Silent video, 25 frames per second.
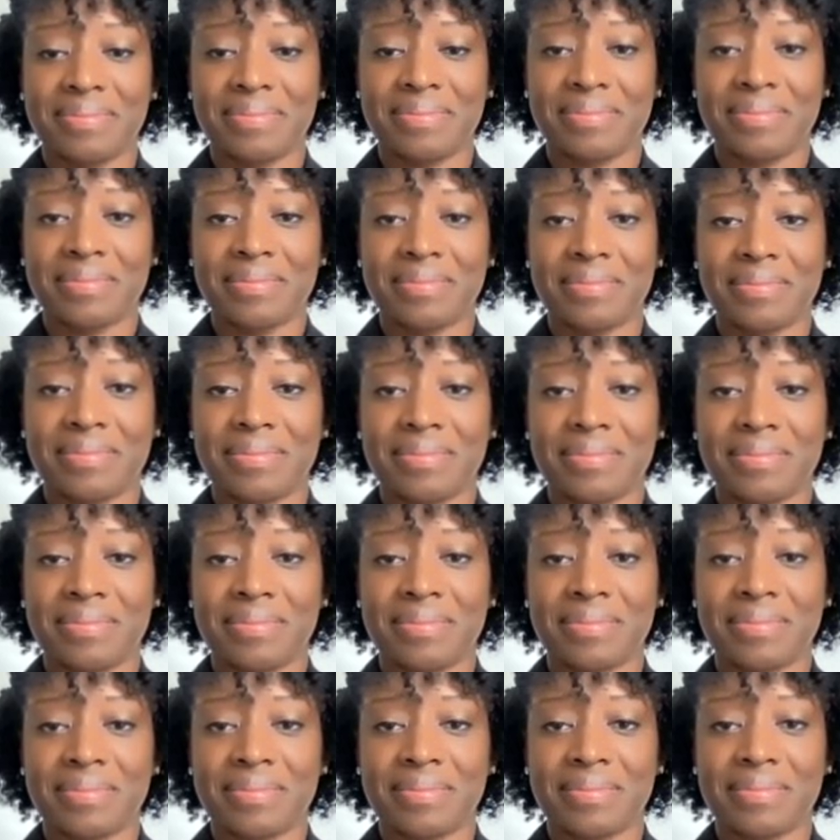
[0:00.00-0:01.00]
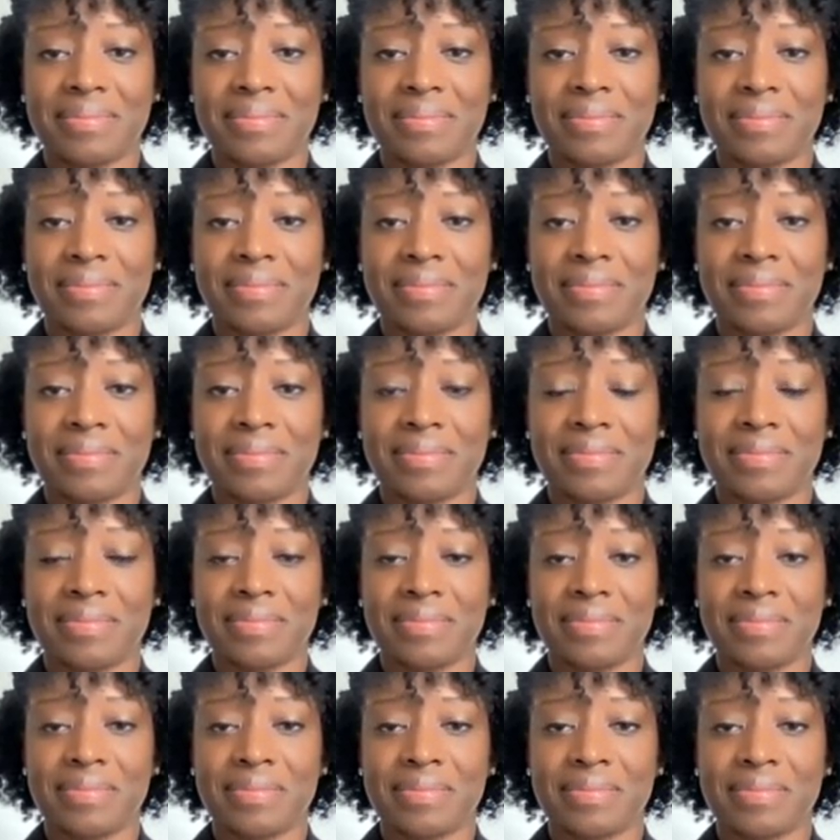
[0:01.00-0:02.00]

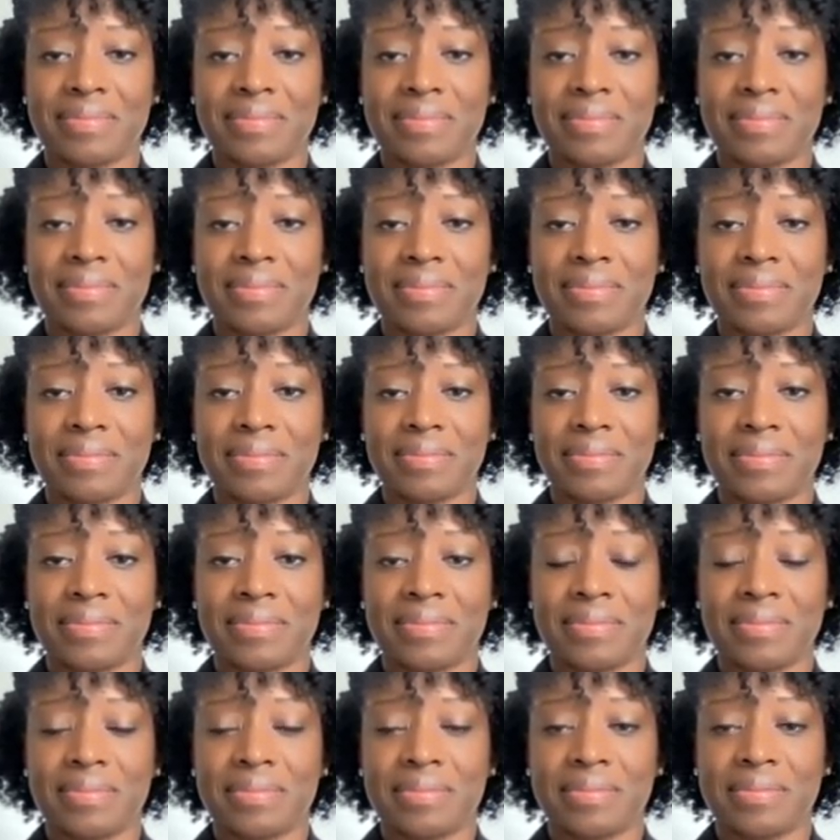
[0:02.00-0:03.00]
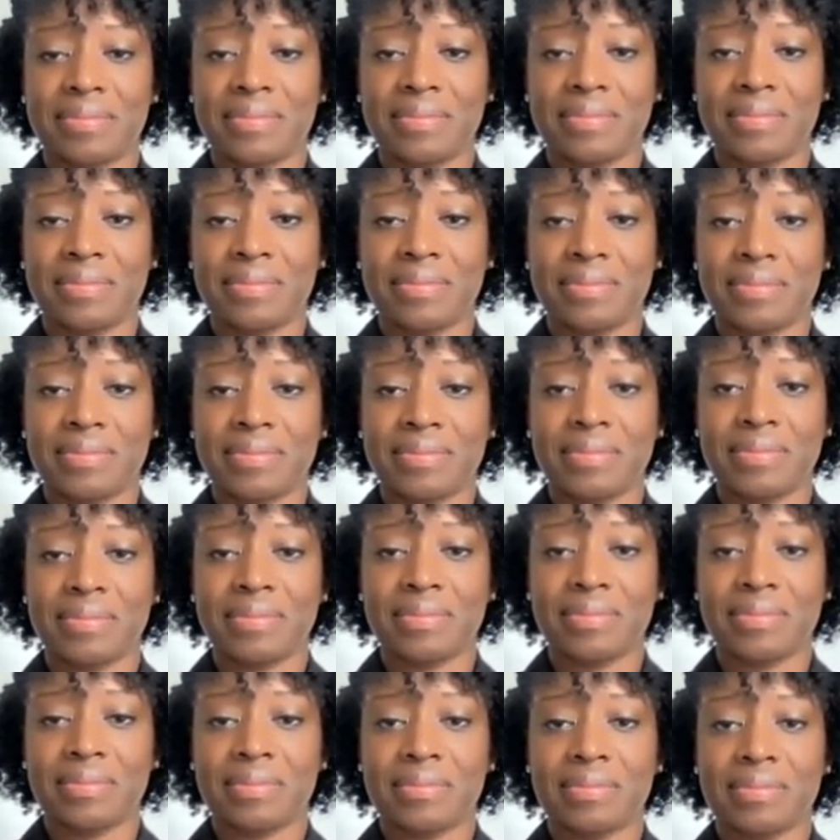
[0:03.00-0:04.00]

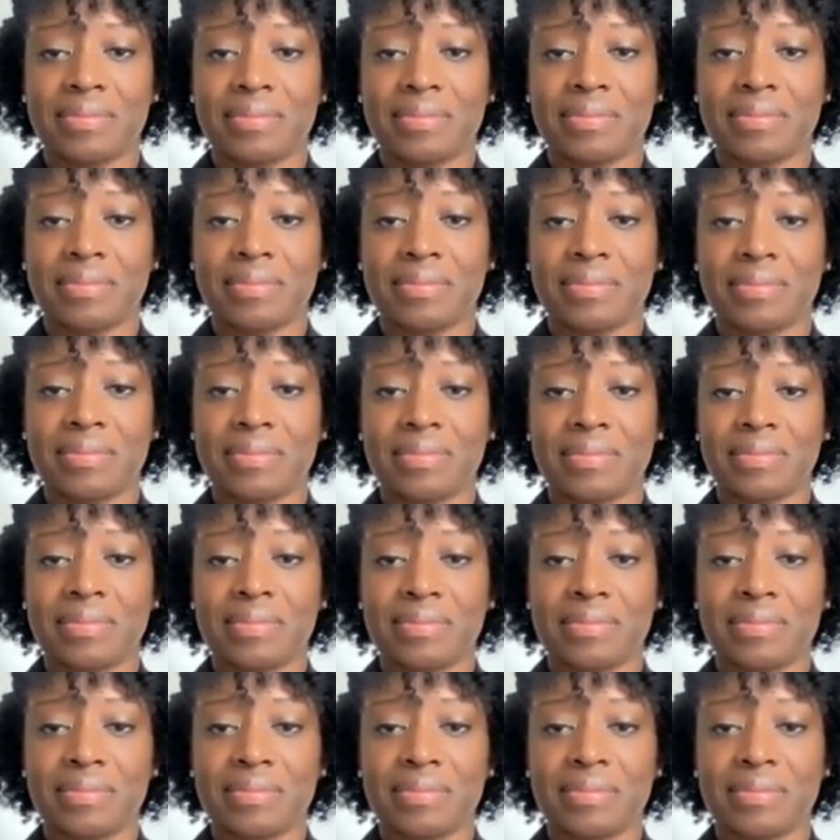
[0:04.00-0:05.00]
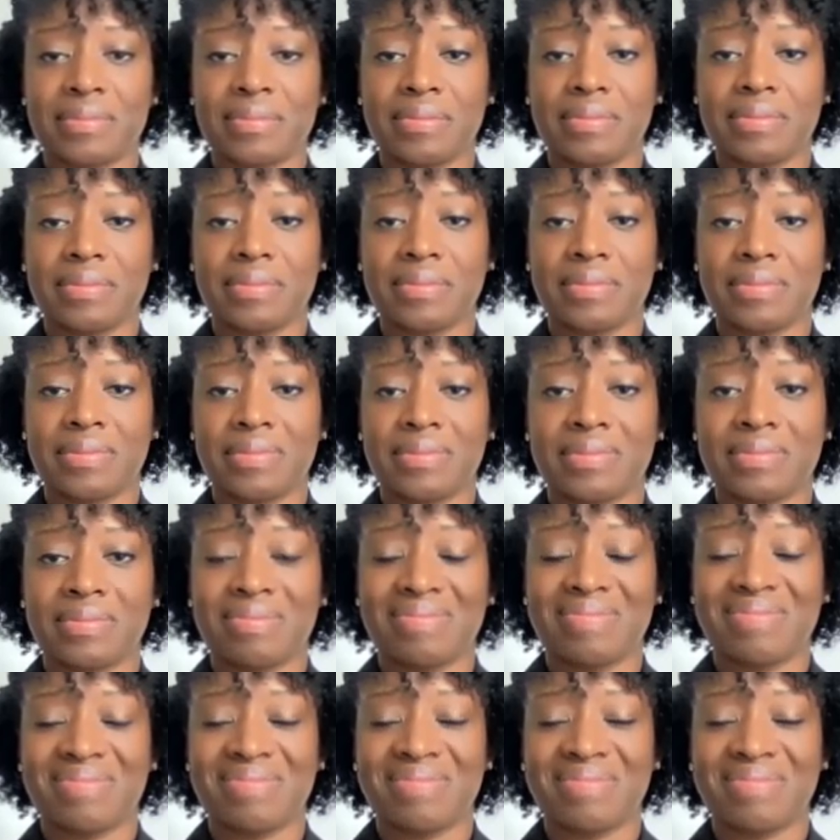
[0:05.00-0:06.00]

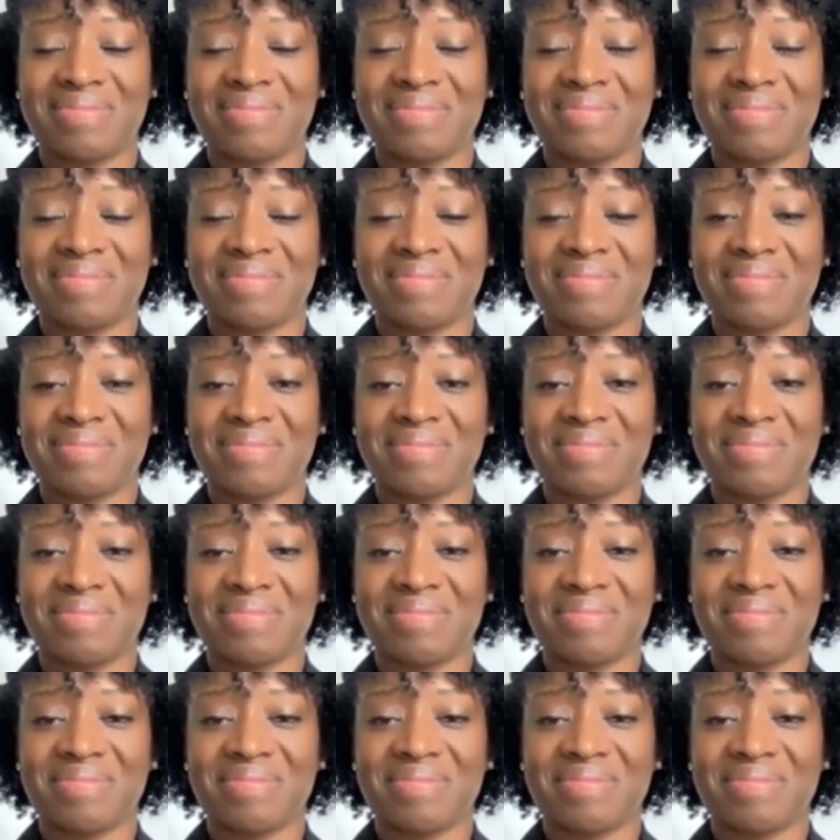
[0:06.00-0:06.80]
The person shown says nothing.